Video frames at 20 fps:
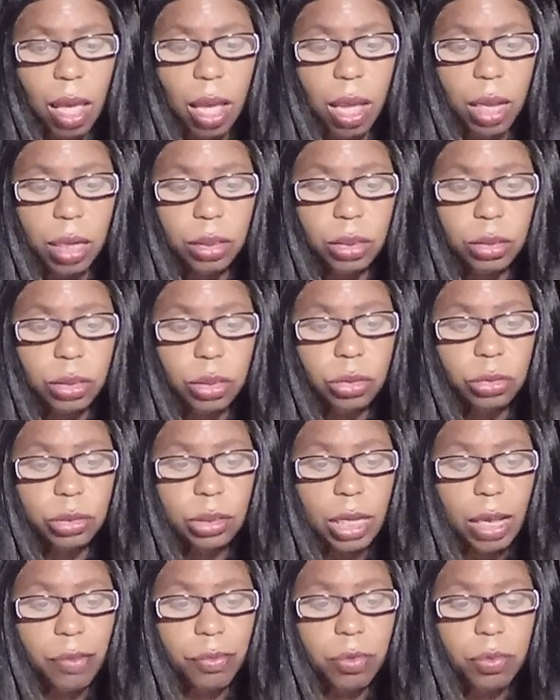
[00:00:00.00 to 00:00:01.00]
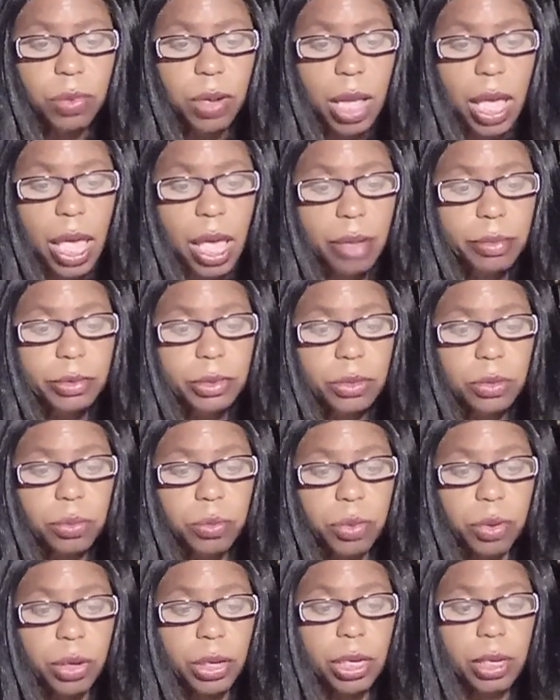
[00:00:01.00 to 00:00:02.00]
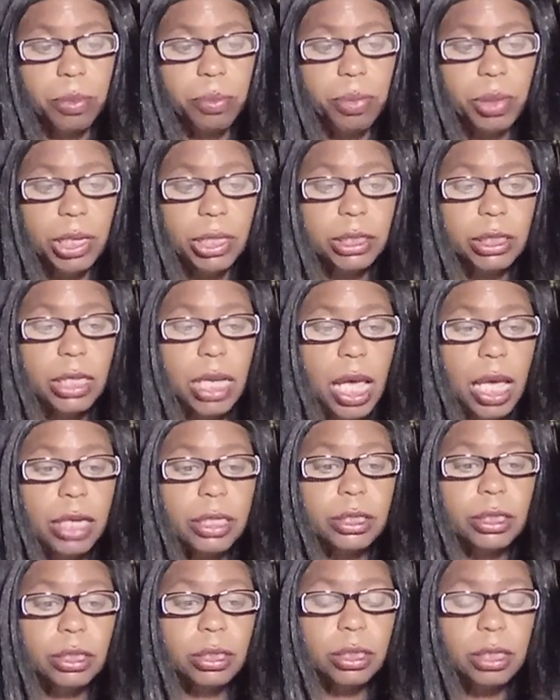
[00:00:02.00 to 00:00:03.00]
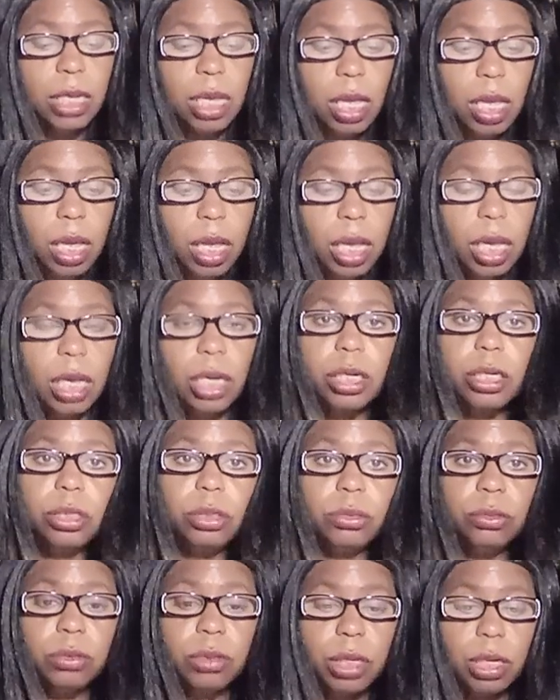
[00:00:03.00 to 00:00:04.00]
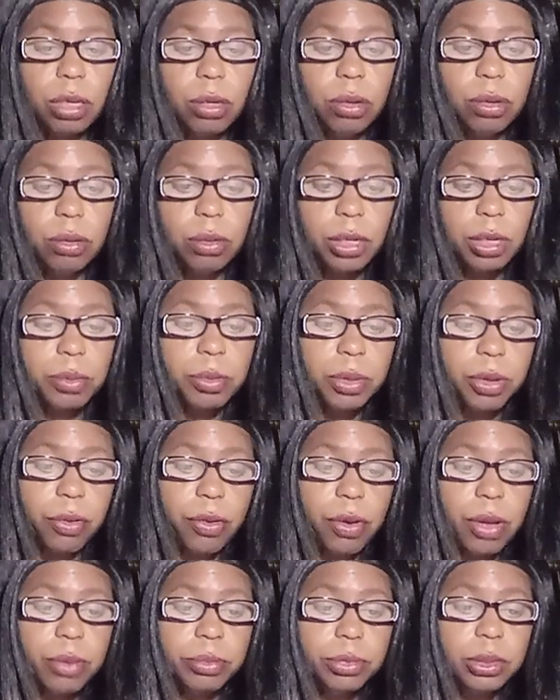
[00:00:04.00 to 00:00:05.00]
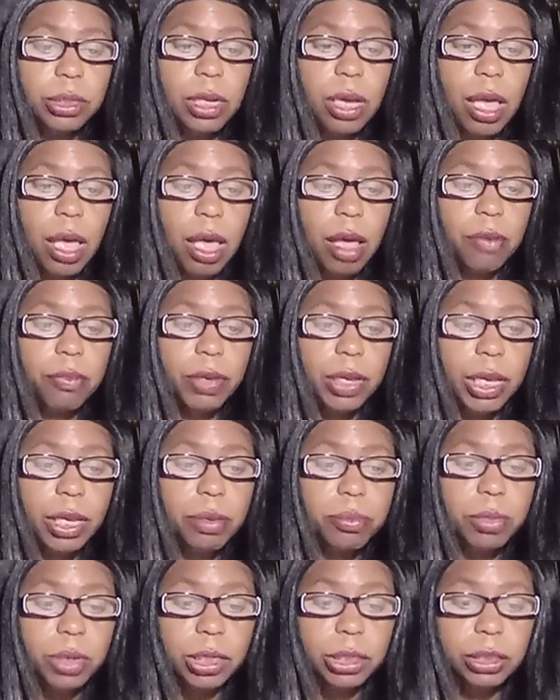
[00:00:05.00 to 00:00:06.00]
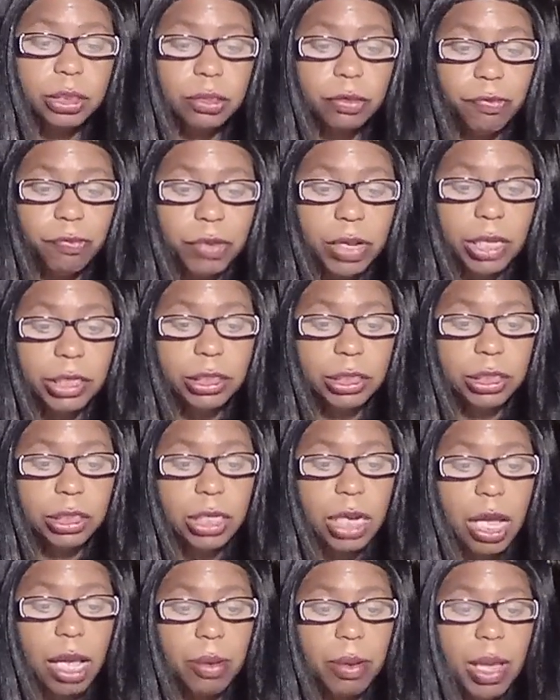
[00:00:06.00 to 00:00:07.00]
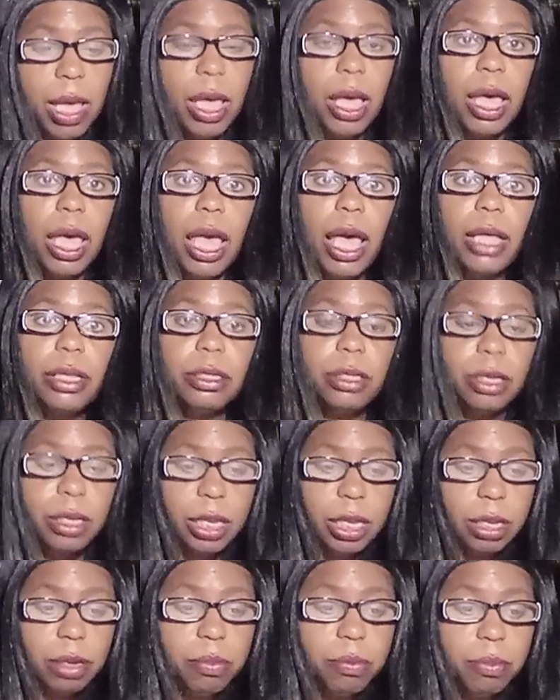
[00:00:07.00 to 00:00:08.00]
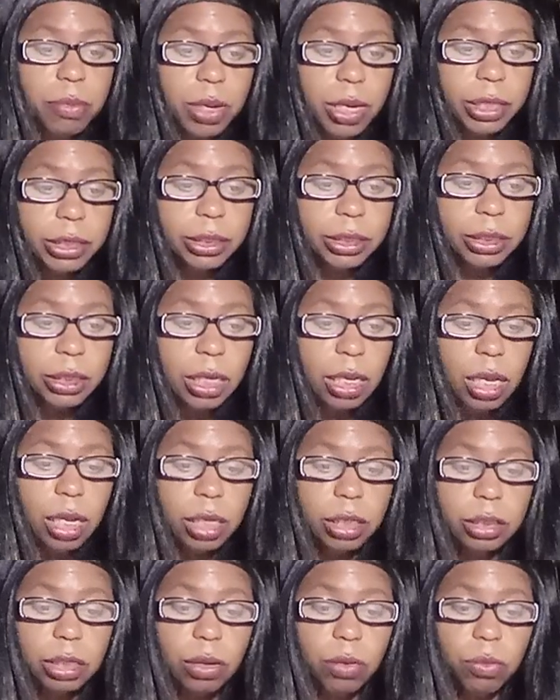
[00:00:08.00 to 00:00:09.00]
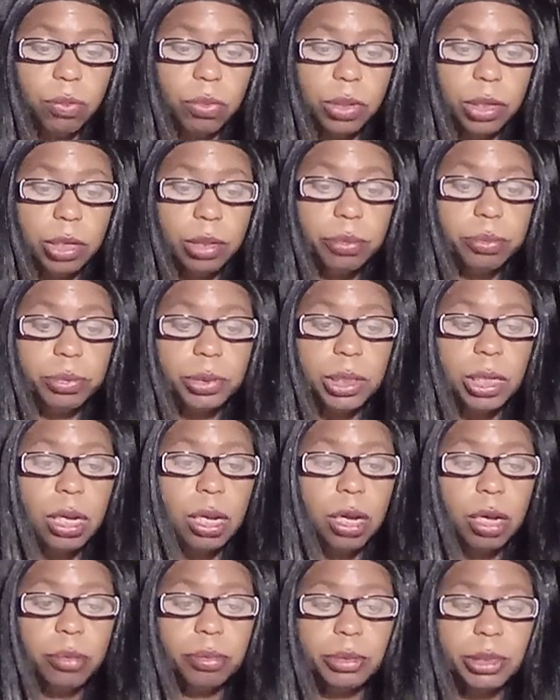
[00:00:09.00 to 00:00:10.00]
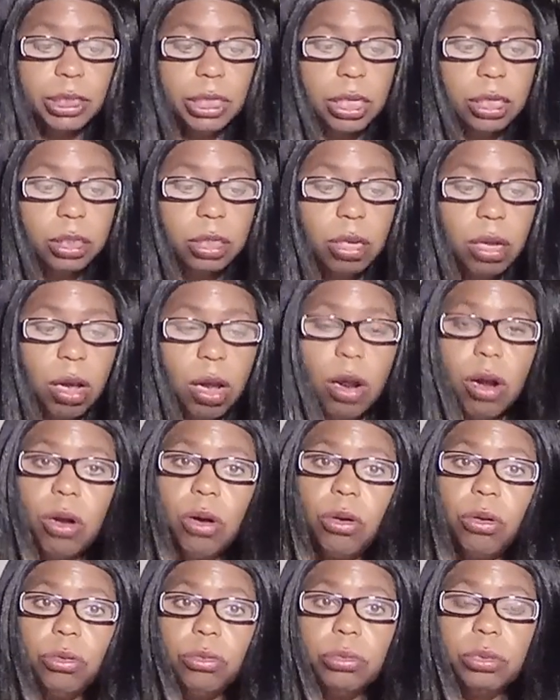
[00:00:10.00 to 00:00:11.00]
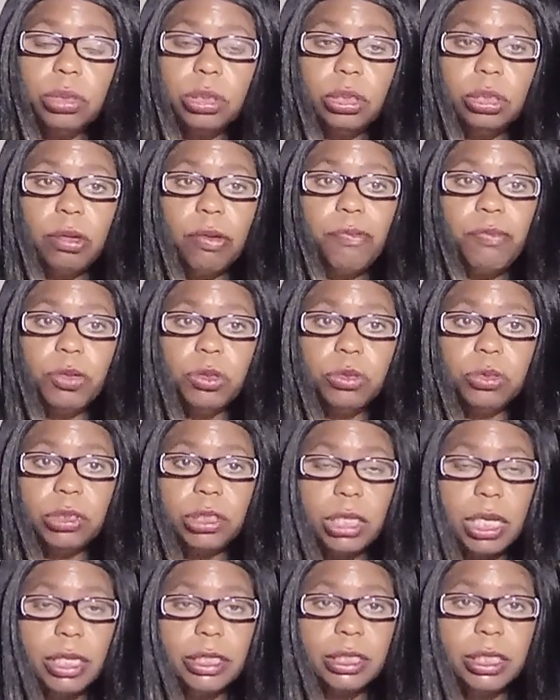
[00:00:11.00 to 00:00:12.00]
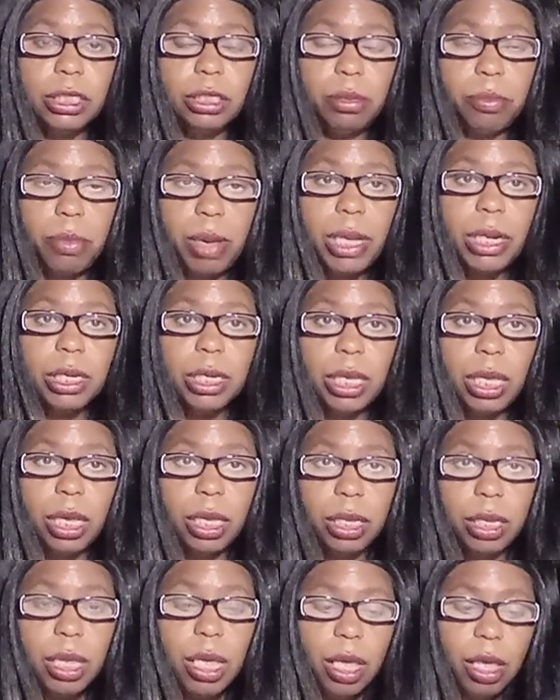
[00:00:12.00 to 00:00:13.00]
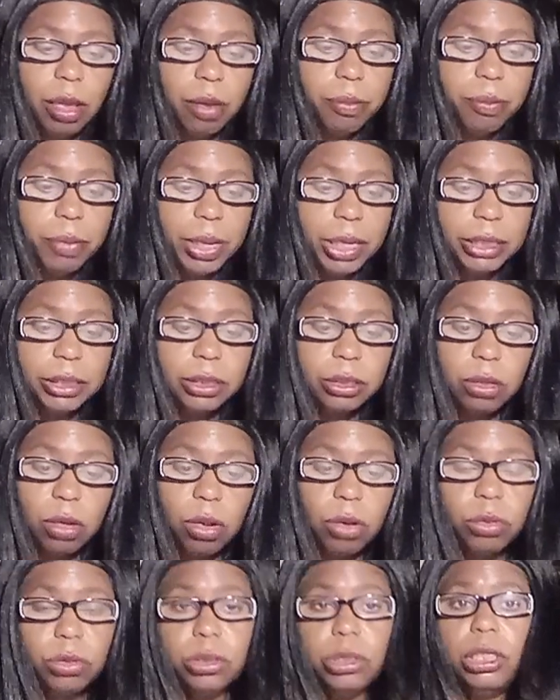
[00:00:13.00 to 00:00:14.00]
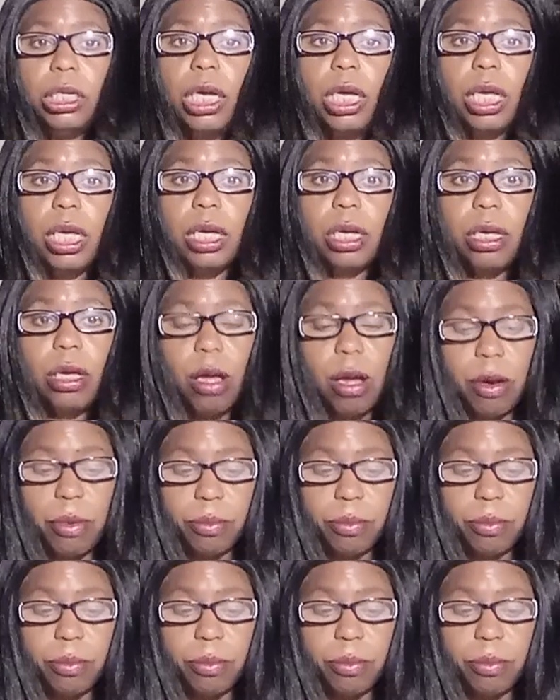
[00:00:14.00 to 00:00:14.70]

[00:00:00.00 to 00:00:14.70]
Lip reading: so everyone have to work and pay taxes, including immigrants. They have 8 months to find a job. After 8 months, there will be an update on your food stamps and your Medicaid based on your income.